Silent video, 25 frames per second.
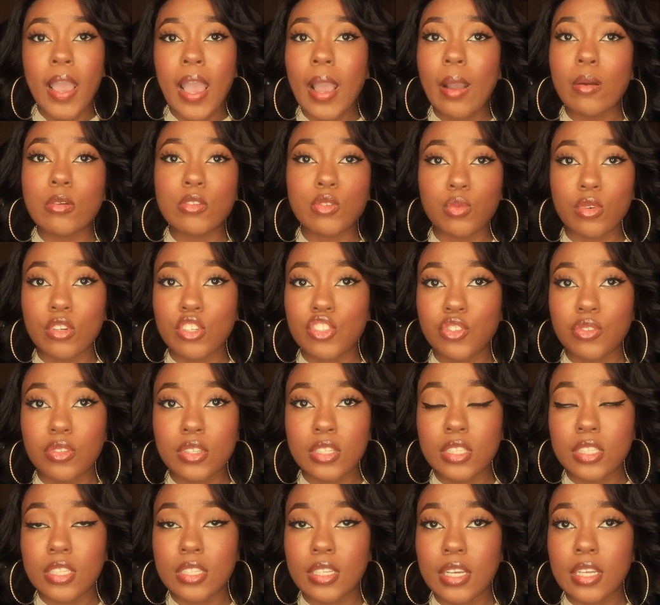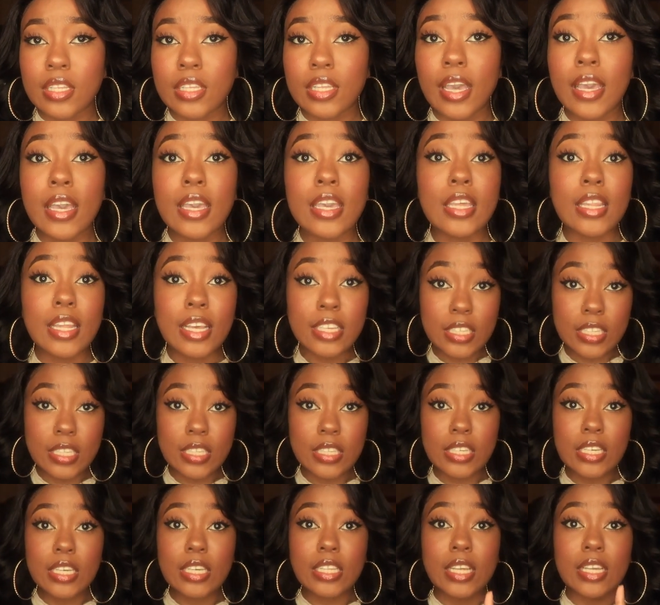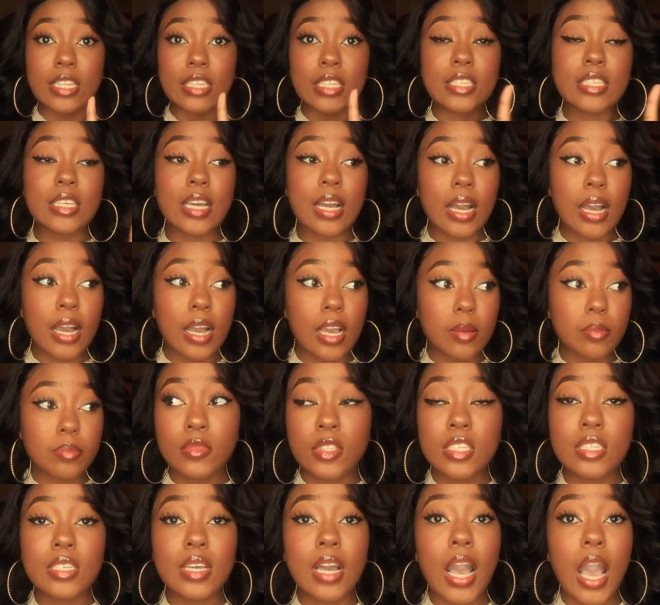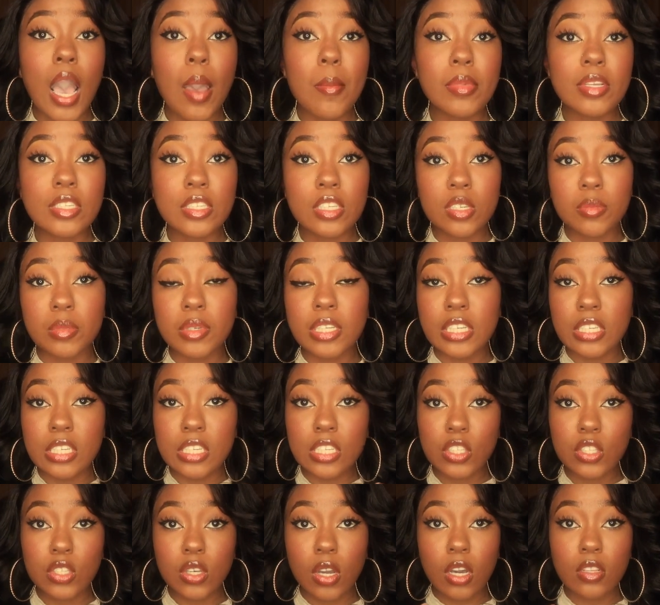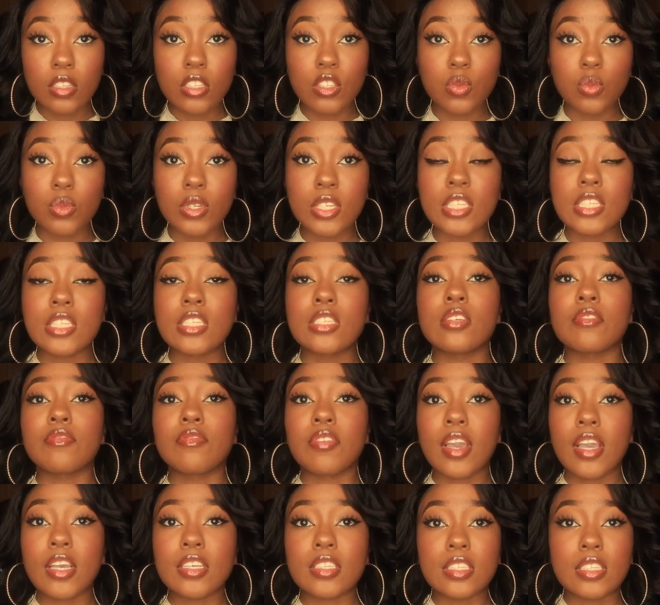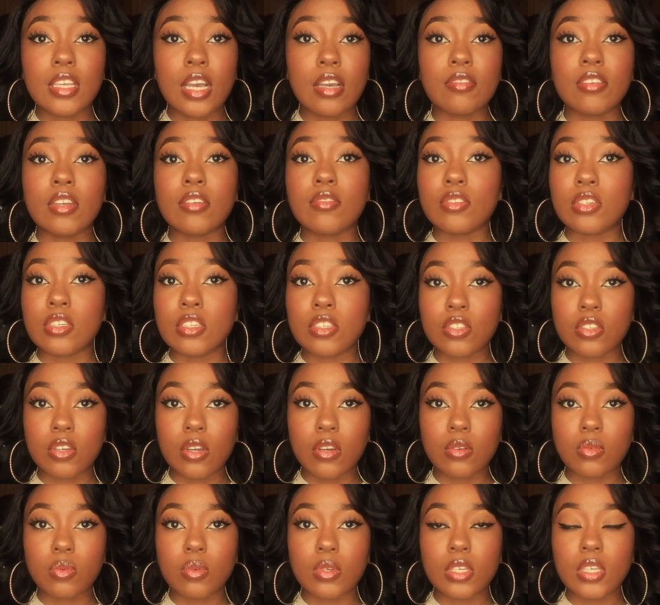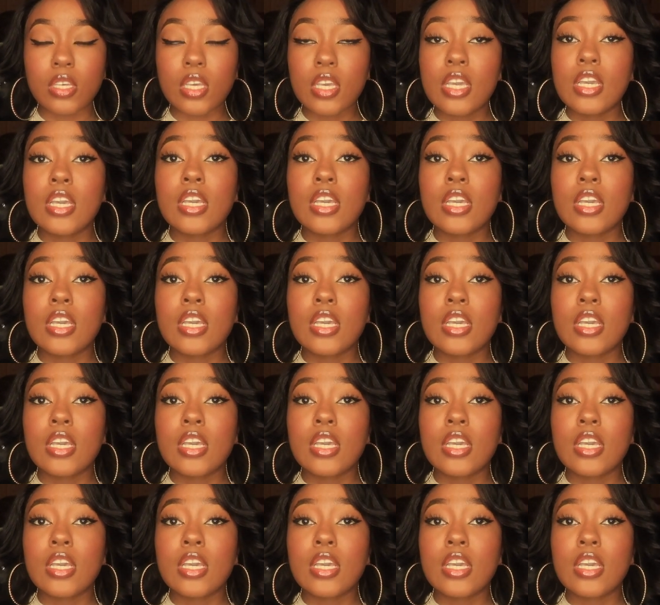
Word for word: I was rushing or anything like that. And that's the thing, like the time, the time it took me to install this wig, this is the fastest I've ever installed a wig.